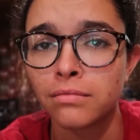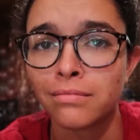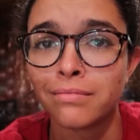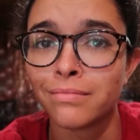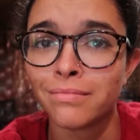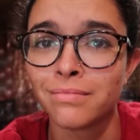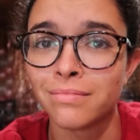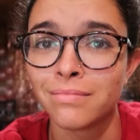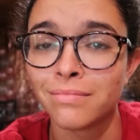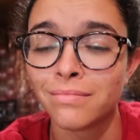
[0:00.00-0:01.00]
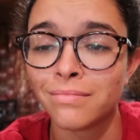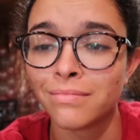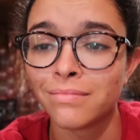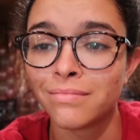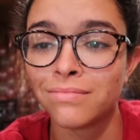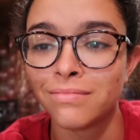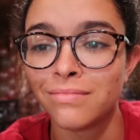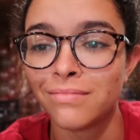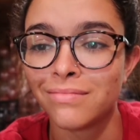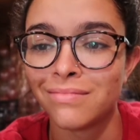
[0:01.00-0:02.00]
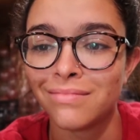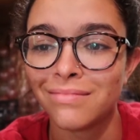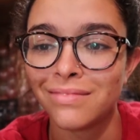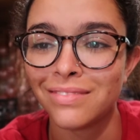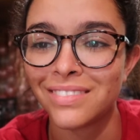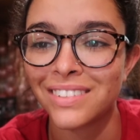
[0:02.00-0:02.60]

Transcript: (no one is talking)